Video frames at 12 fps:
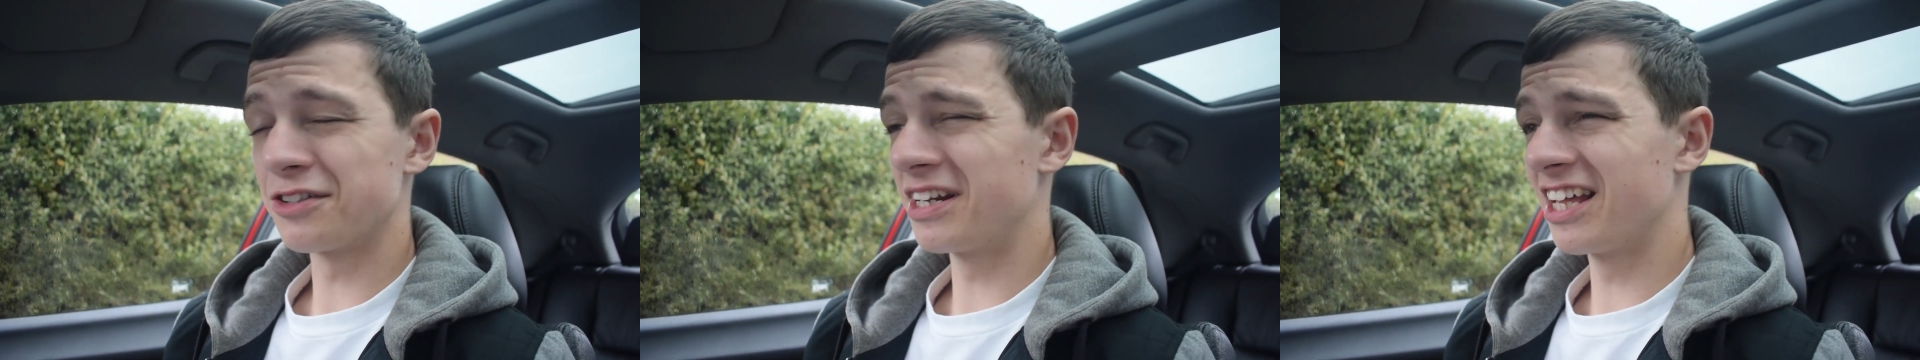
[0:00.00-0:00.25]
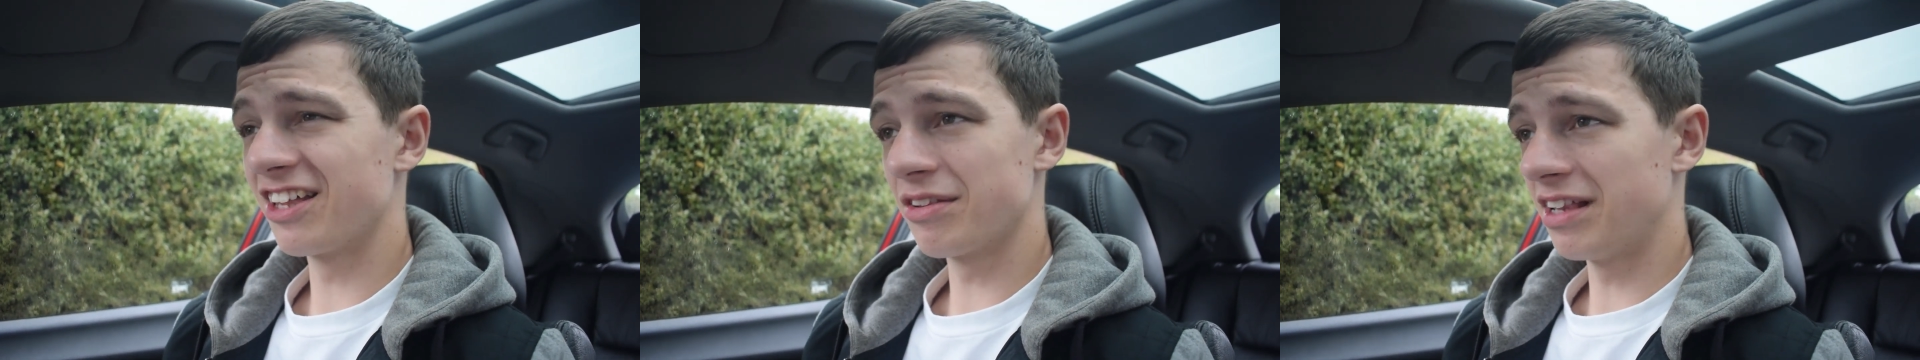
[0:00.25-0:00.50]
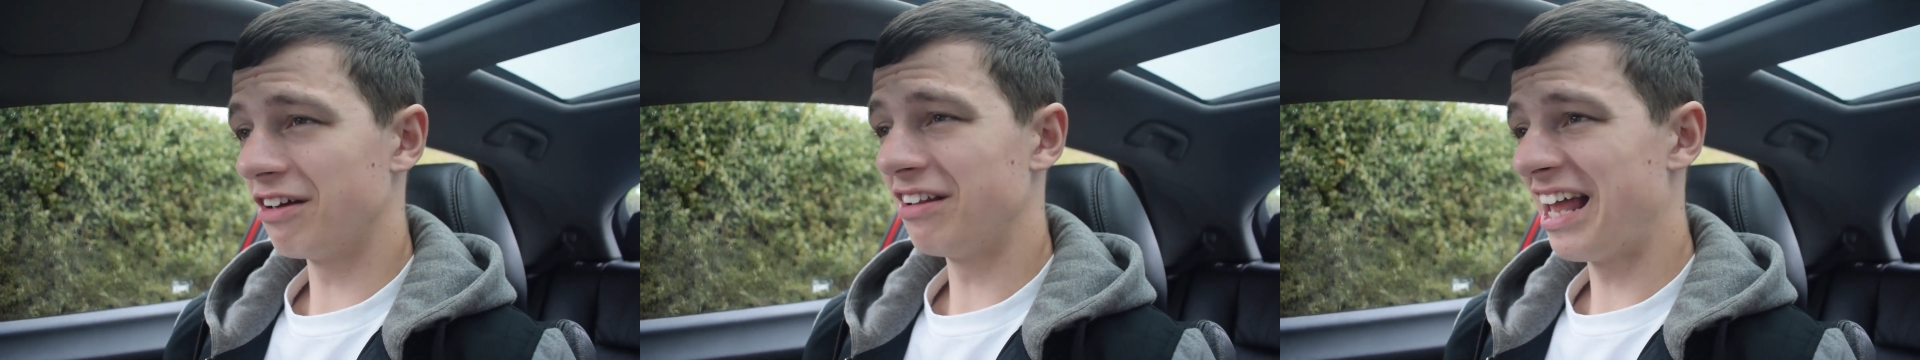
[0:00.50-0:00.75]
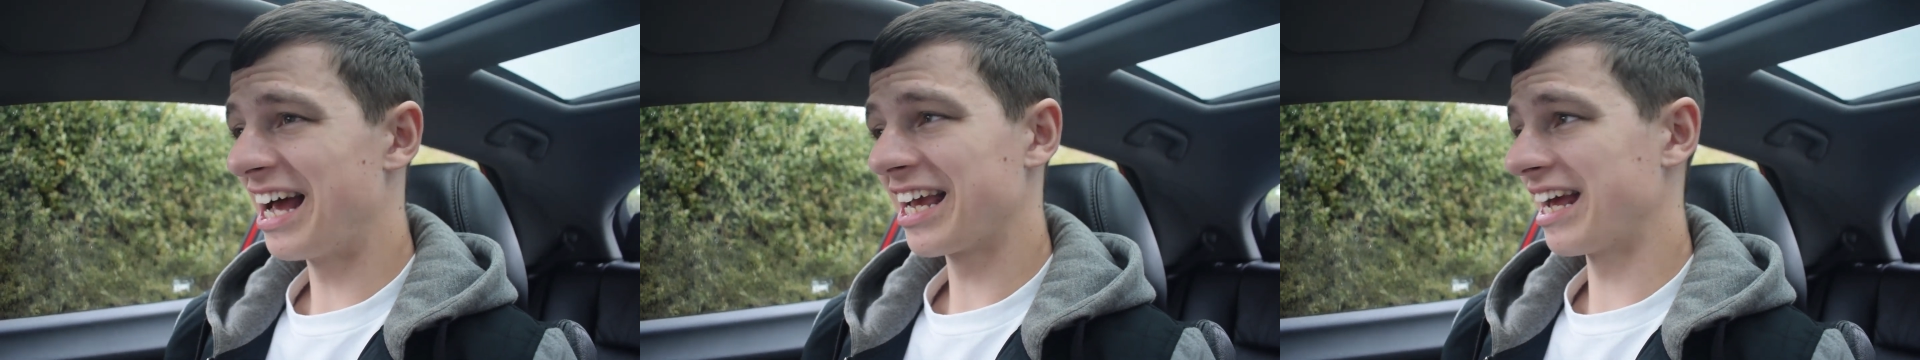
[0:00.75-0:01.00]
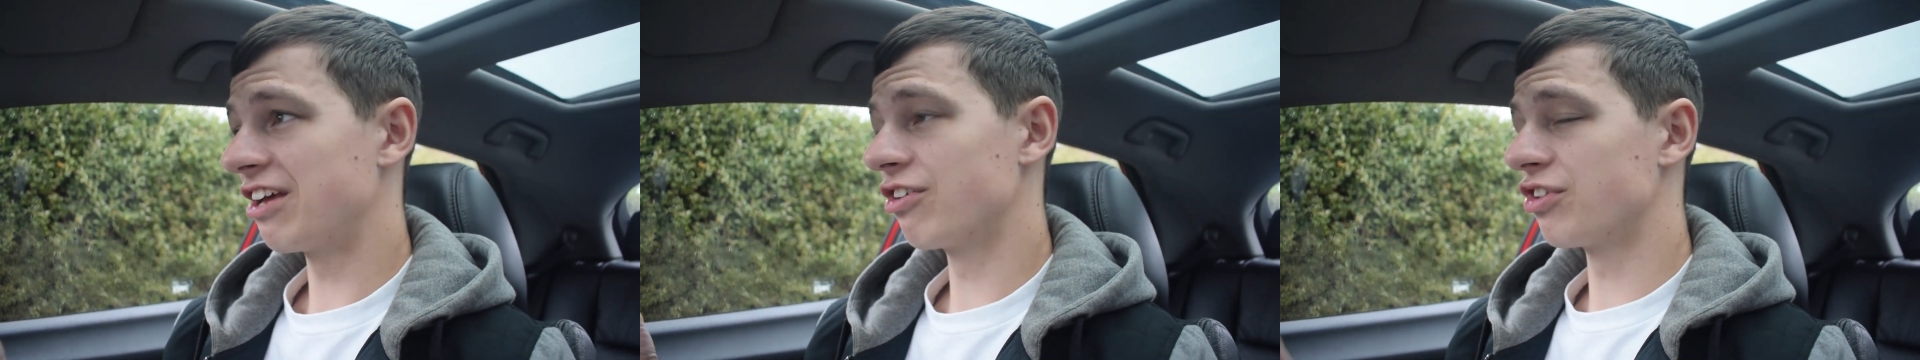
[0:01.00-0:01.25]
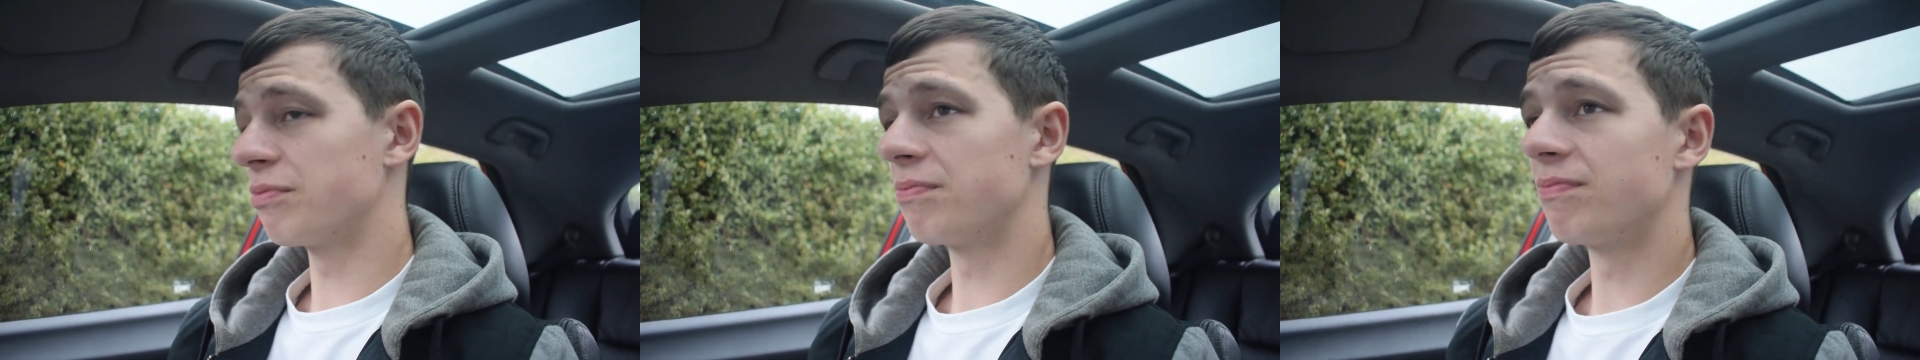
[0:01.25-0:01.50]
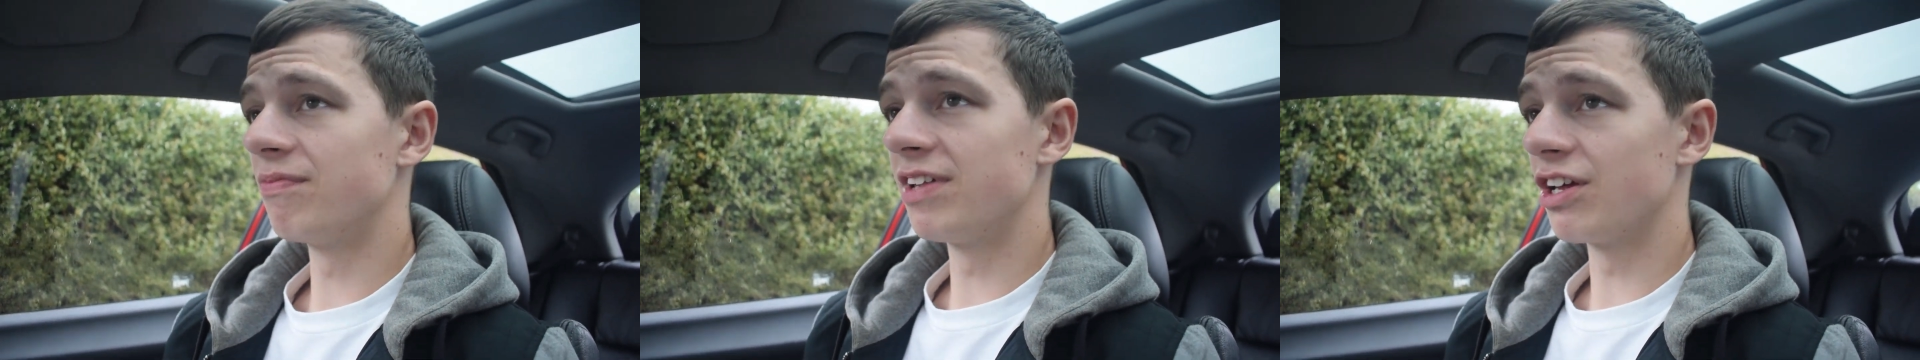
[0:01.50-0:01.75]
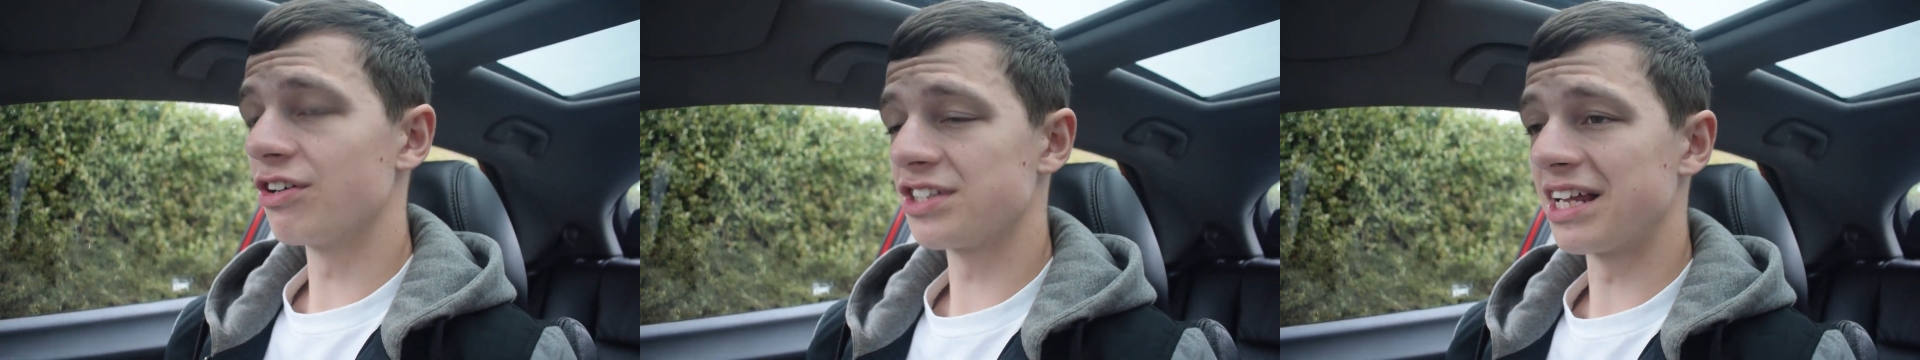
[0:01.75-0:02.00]
or any or like any other
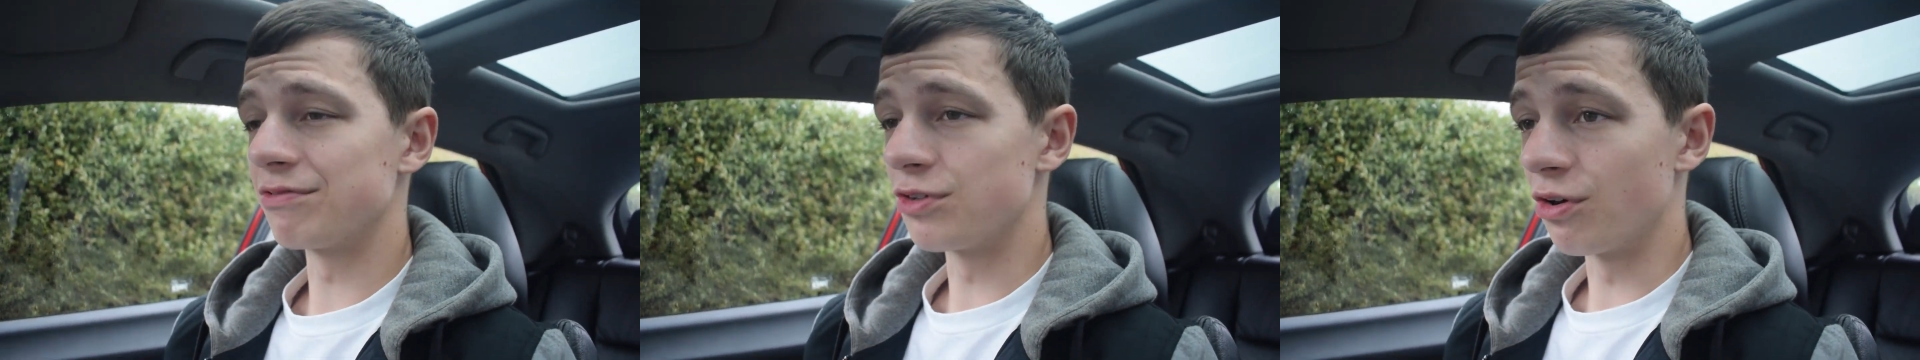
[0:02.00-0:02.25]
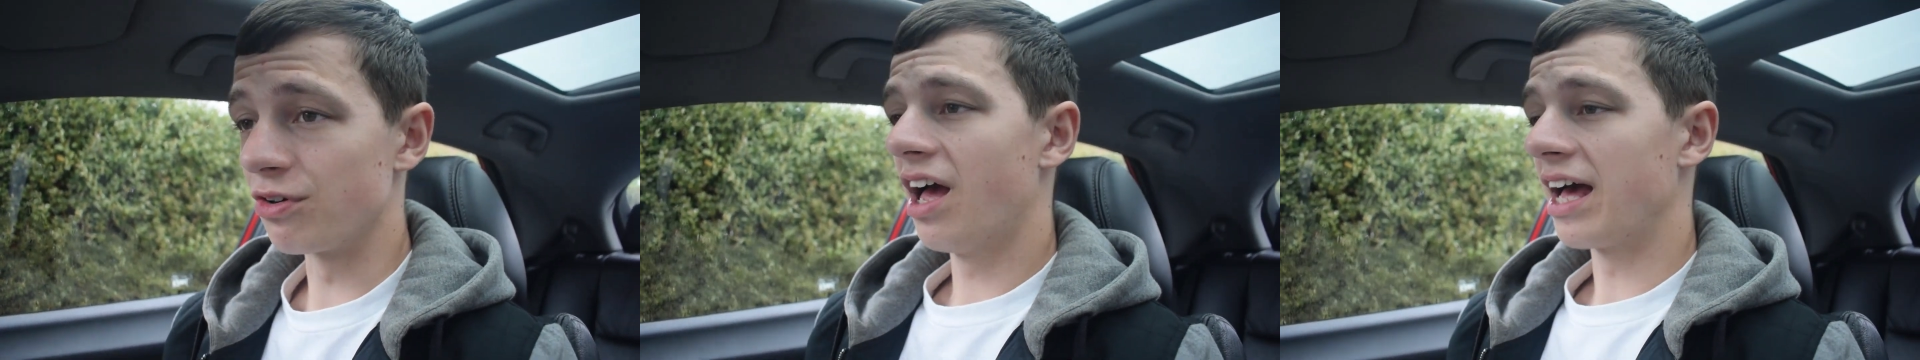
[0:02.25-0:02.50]
videos that I've done,